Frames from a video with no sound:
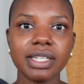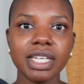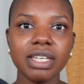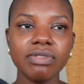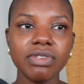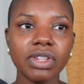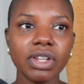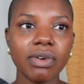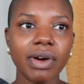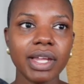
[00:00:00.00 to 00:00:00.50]

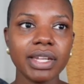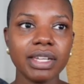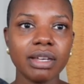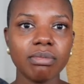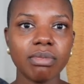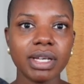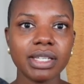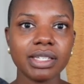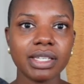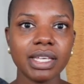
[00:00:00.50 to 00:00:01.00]
even though I did
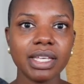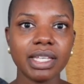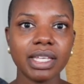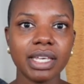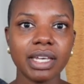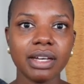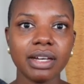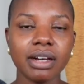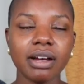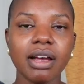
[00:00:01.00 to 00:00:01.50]
my
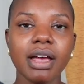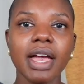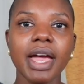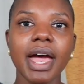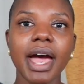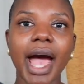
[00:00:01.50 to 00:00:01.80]
skincare,